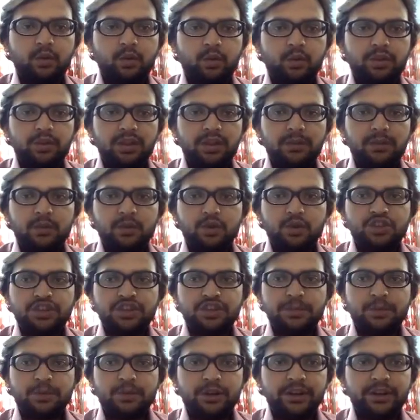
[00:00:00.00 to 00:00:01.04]
The most
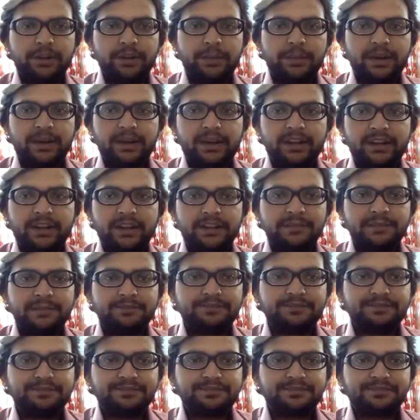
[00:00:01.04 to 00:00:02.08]
important part here:
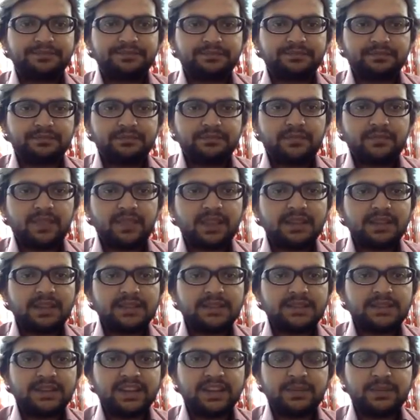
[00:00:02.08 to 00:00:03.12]

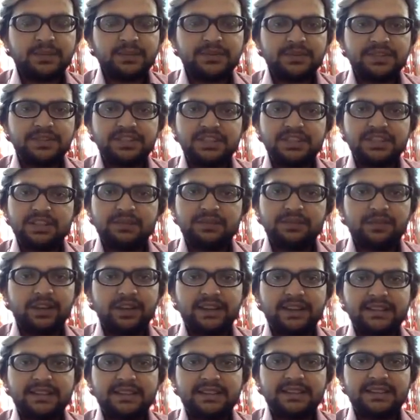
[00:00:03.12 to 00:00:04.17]
strict procedure for
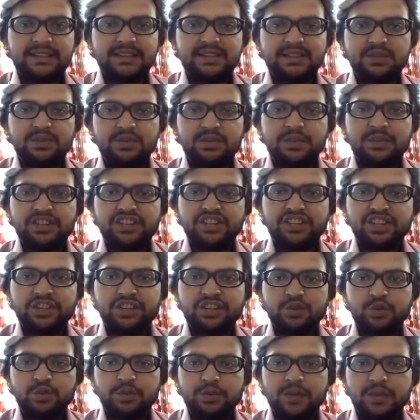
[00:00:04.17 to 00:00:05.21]
access to machine
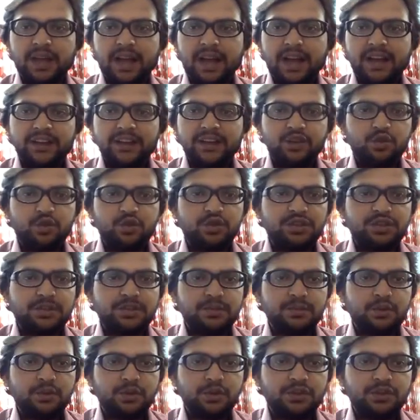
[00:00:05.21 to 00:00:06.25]
room are used
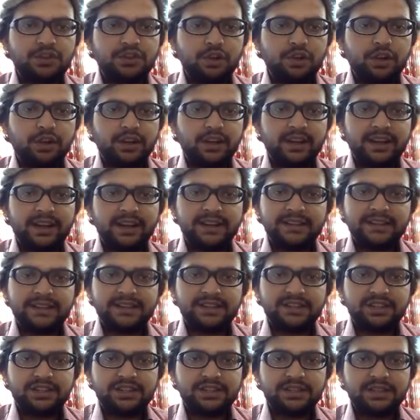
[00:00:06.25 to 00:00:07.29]
most
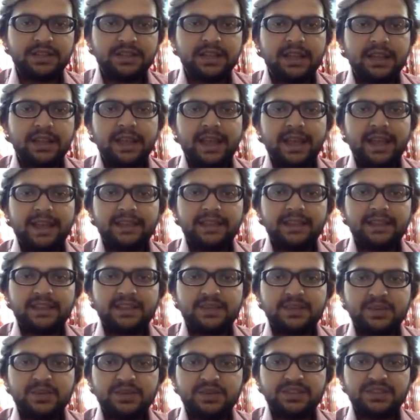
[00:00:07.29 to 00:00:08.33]
organizations, and these
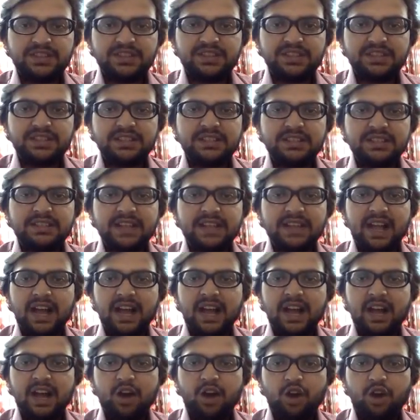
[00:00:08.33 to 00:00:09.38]
procedures
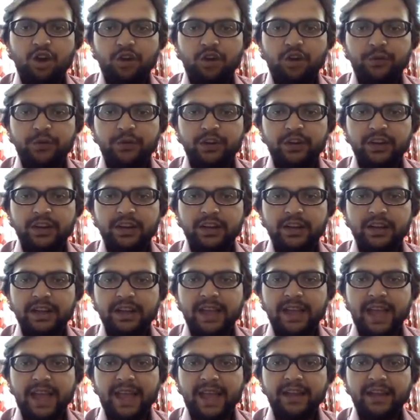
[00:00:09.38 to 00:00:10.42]
are often
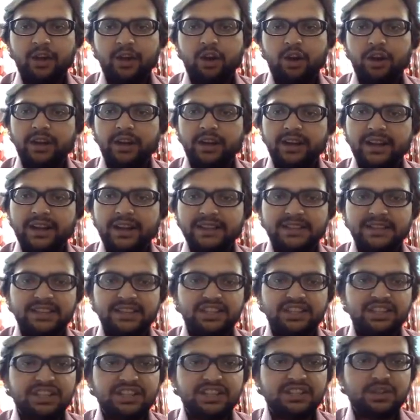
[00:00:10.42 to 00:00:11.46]
an
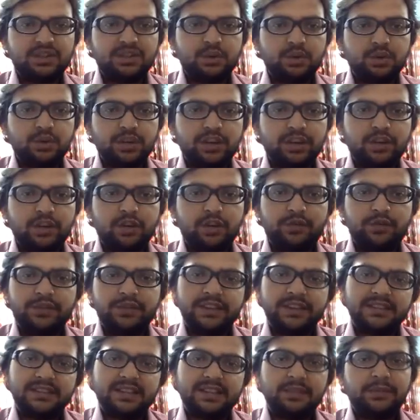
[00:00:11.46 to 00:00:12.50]
organization's only
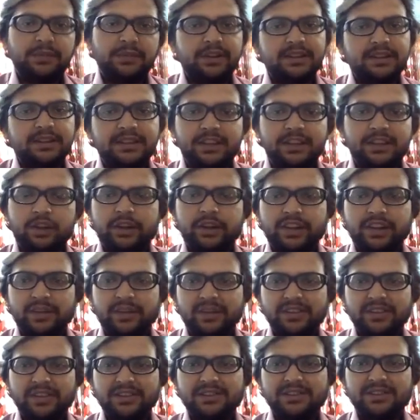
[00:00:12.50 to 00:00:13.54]
obvious computer security measure.